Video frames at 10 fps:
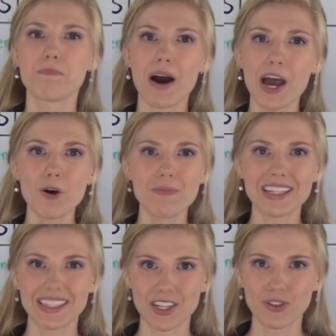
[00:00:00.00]

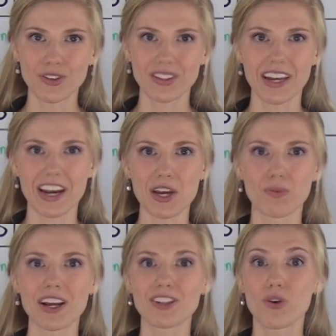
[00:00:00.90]
Biomed Central's study
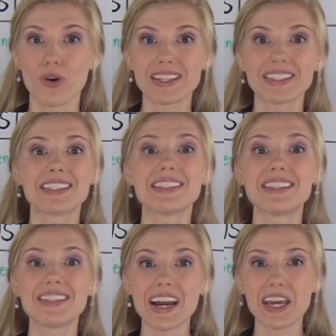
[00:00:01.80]
ranked noise as the
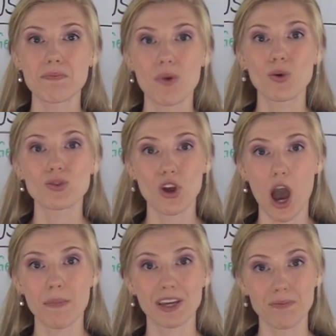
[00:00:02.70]
second most
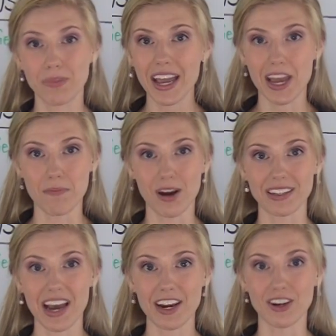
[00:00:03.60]
common complaint among
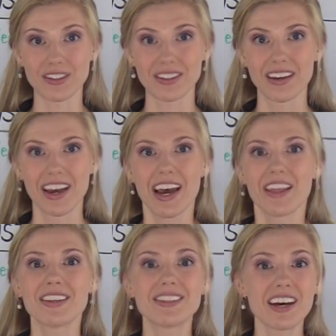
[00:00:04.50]
diners.
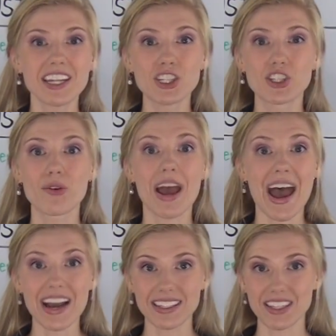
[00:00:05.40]
The study showed
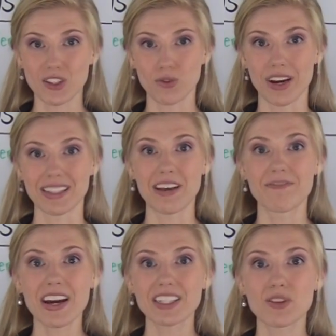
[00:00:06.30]
excess noise
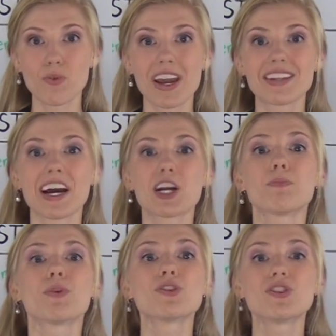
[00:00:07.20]
affects the way a diner
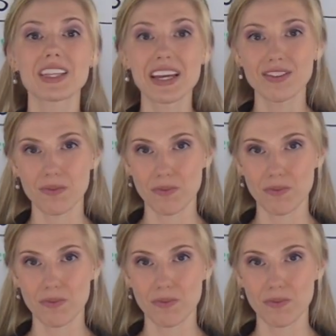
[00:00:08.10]
perceives a